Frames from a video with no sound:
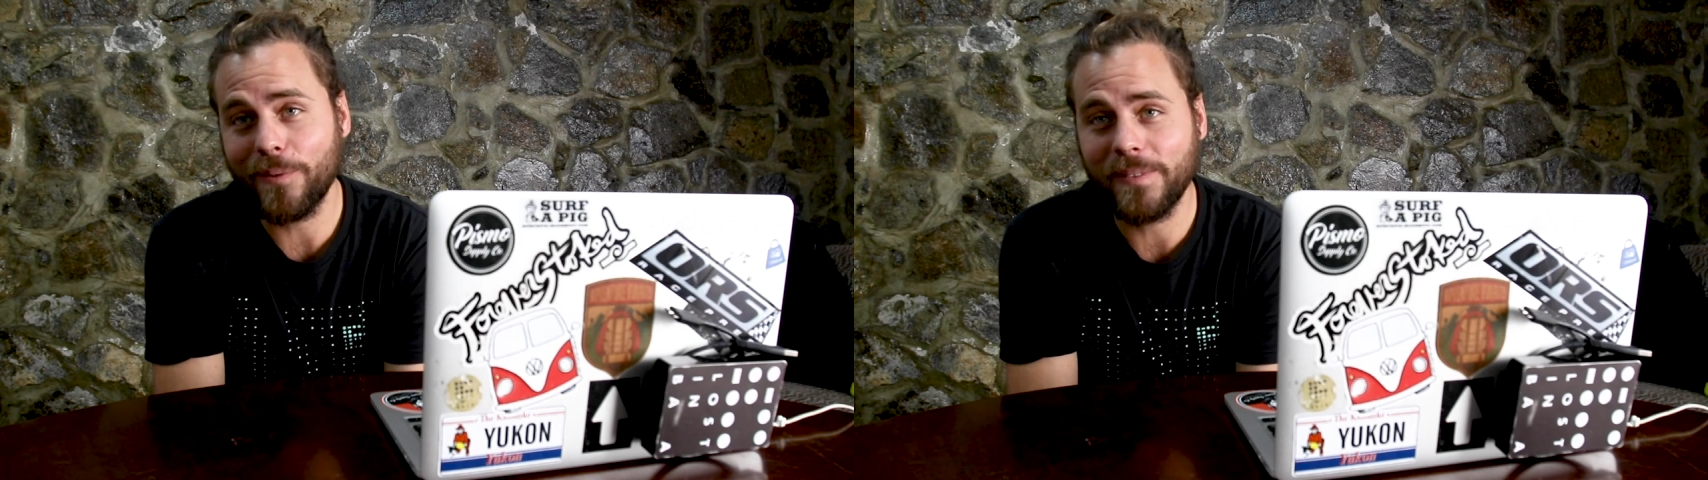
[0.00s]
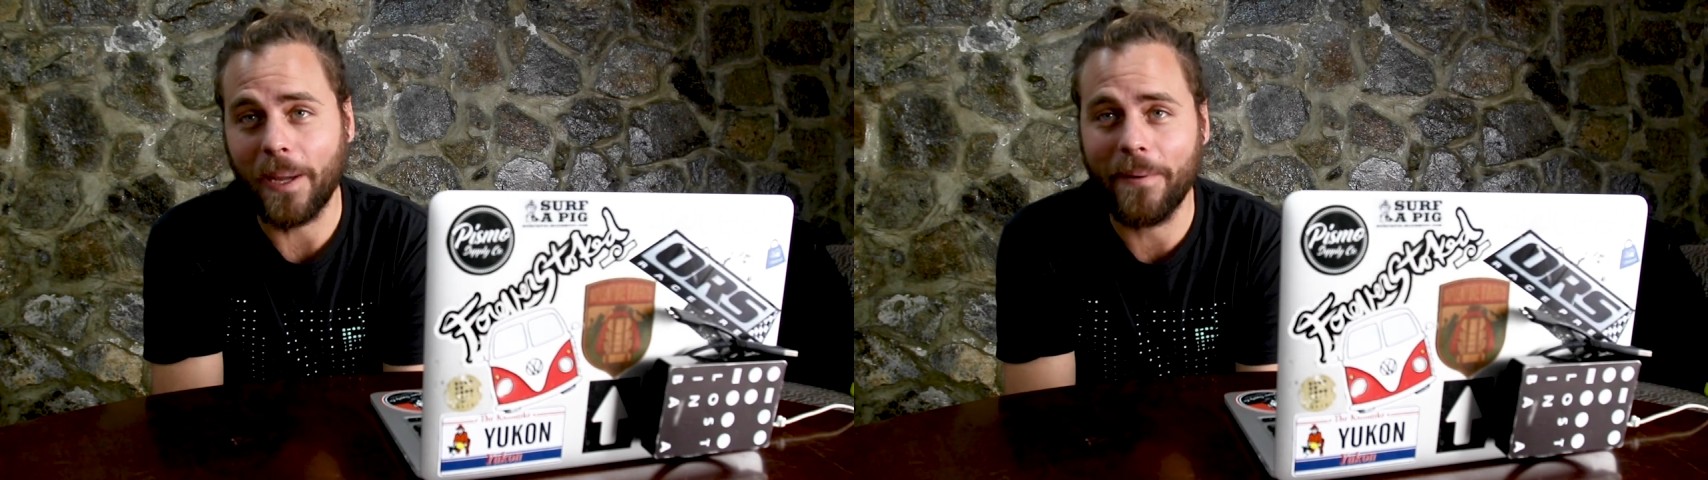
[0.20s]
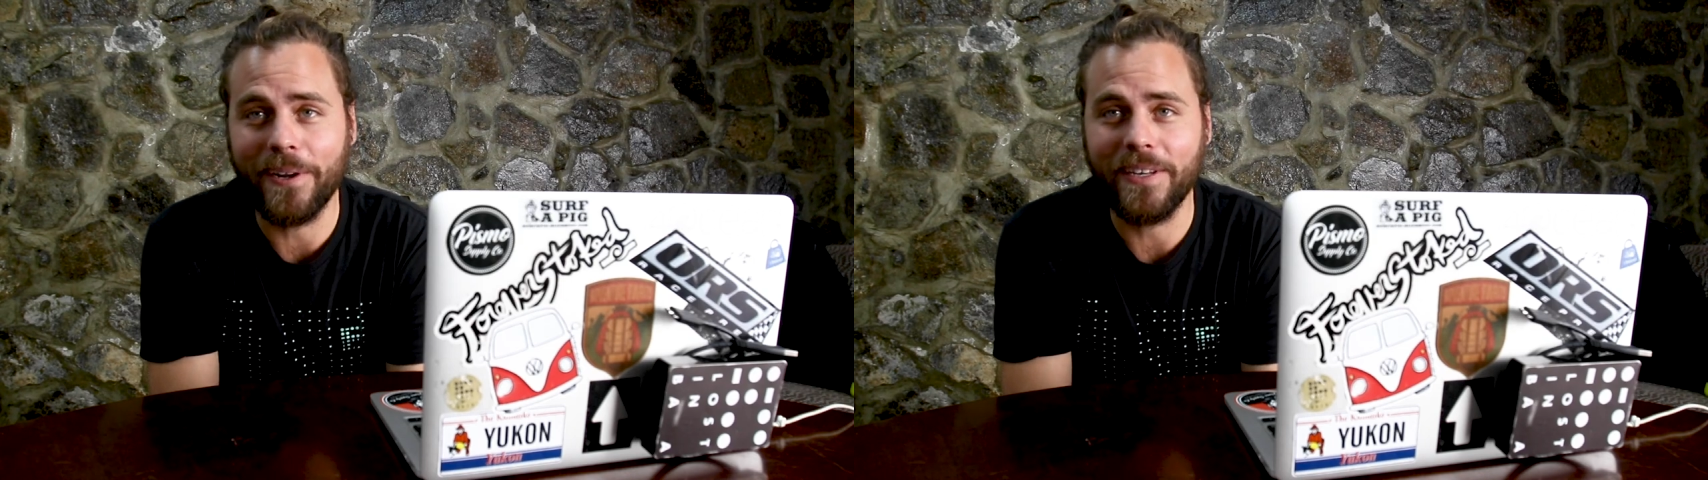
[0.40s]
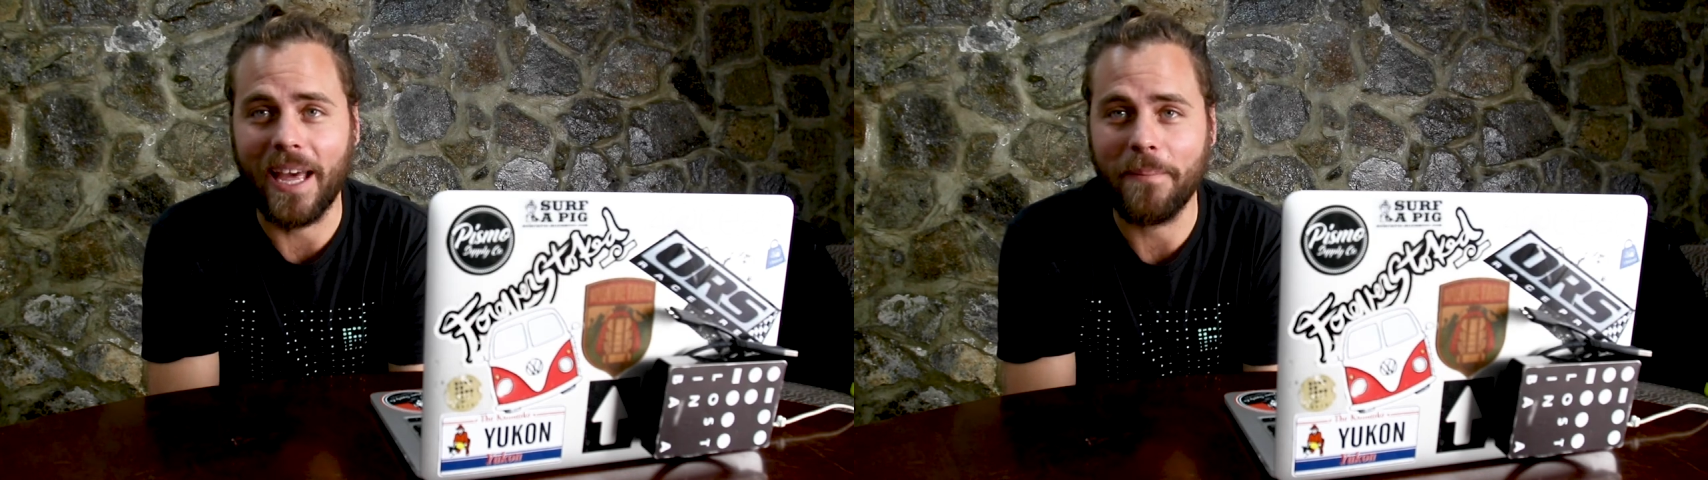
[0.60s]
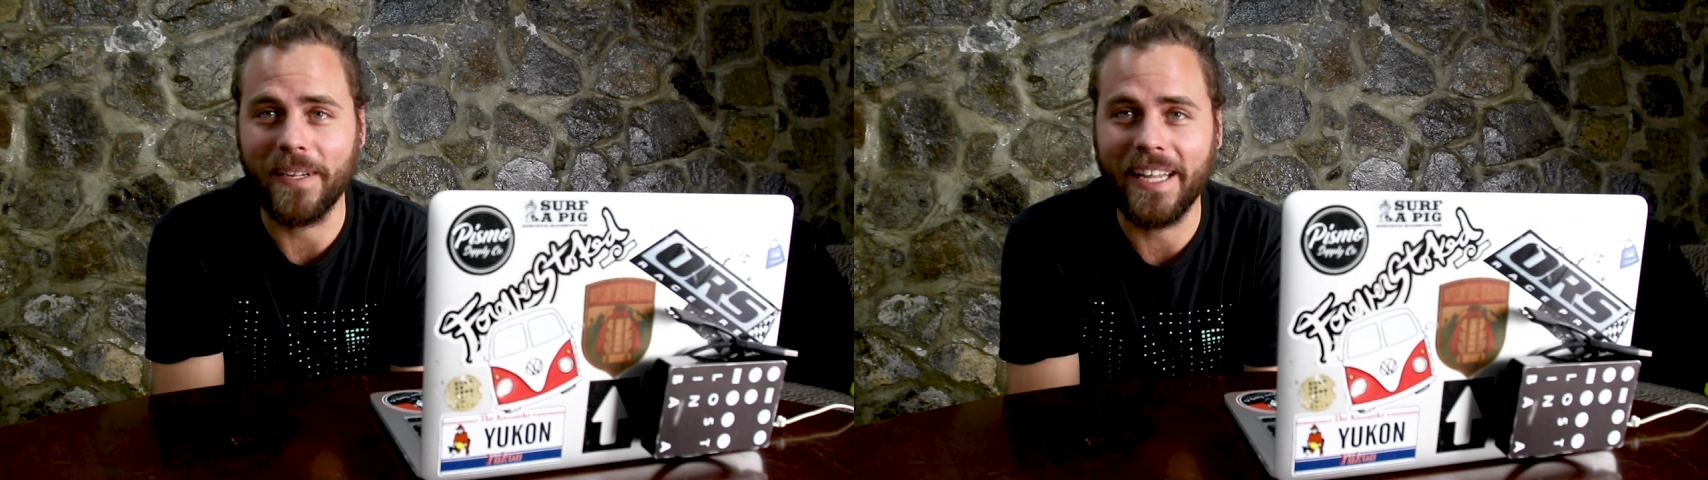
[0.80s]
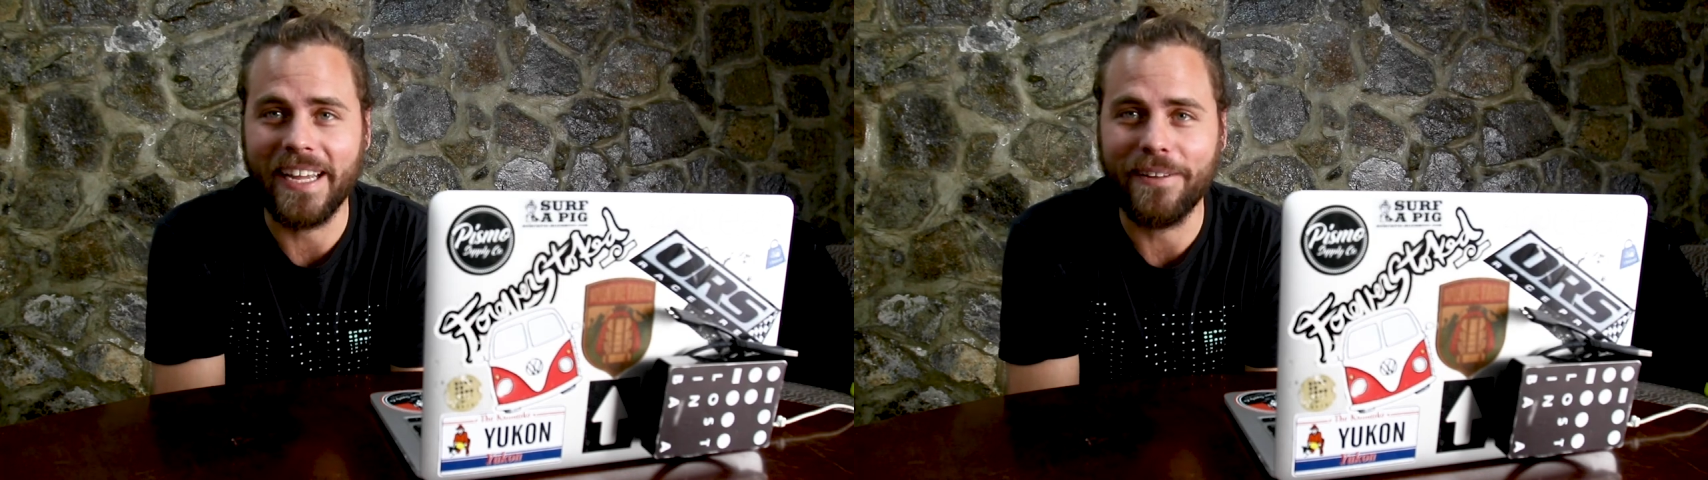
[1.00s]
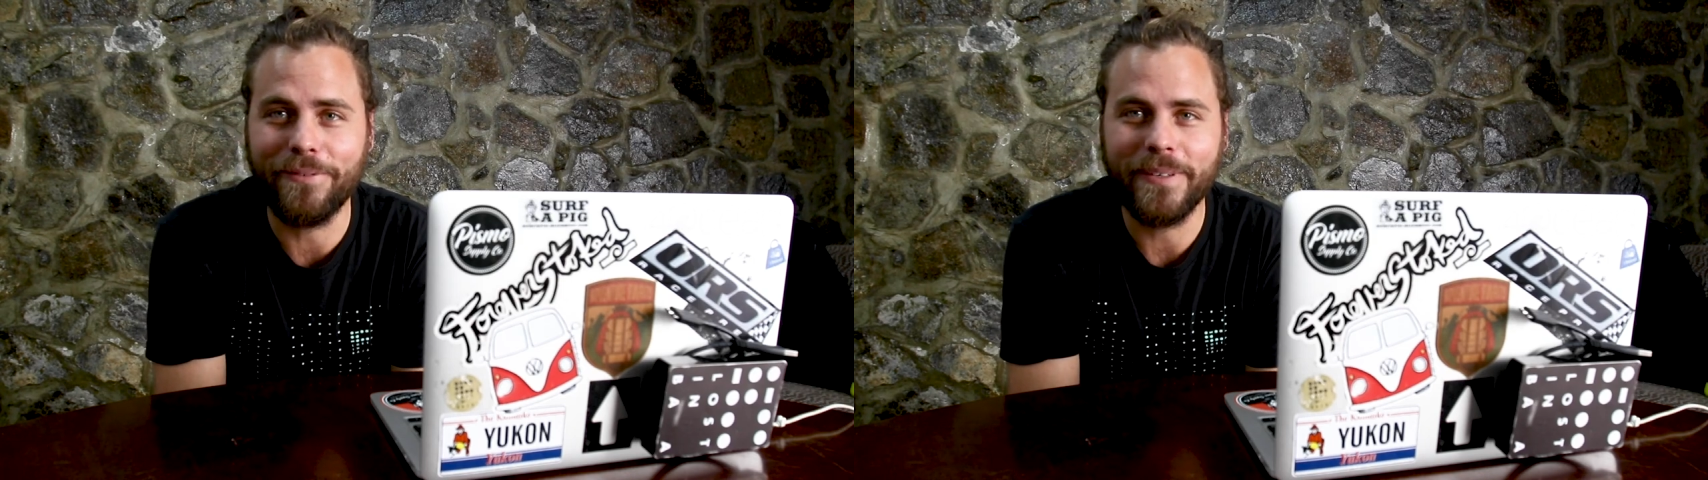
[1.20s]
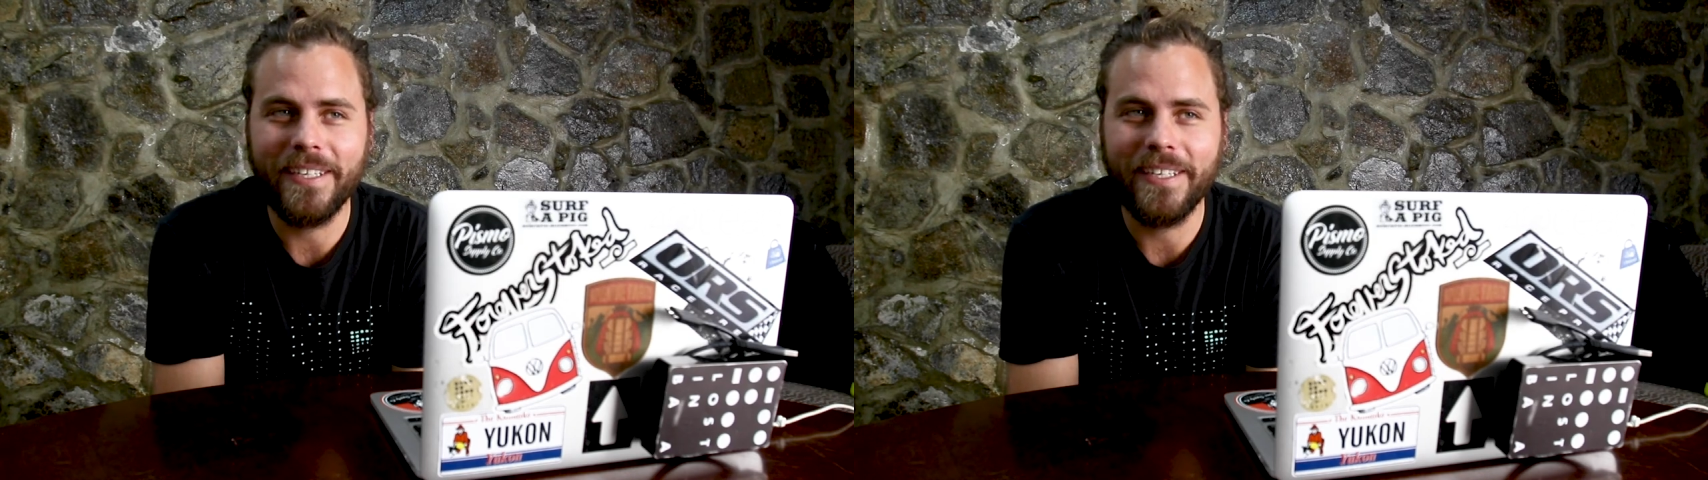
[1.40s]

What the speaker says: from someone who they believe,